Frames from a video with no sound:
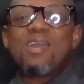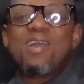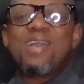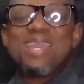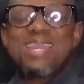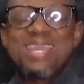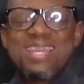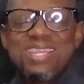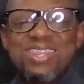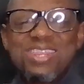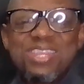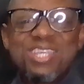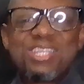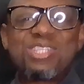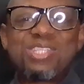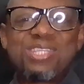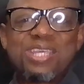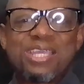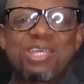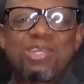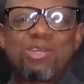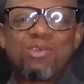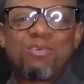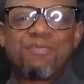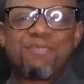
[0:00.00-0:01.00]
in this
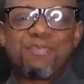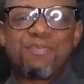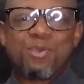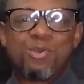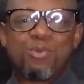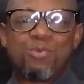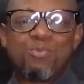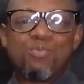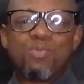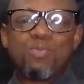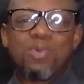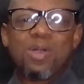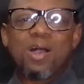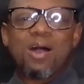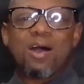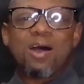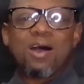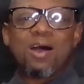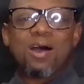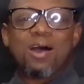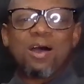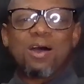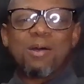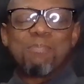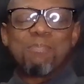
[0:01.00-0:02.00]
interview,
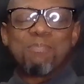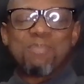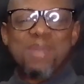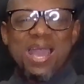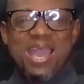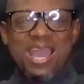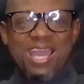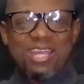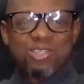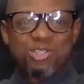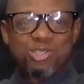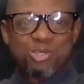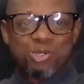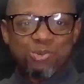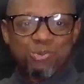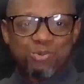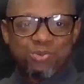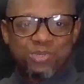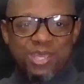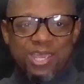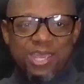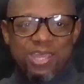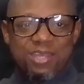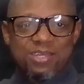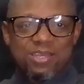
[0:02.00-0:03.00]
mind you
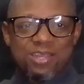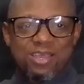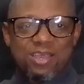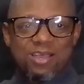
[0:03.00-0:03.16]
that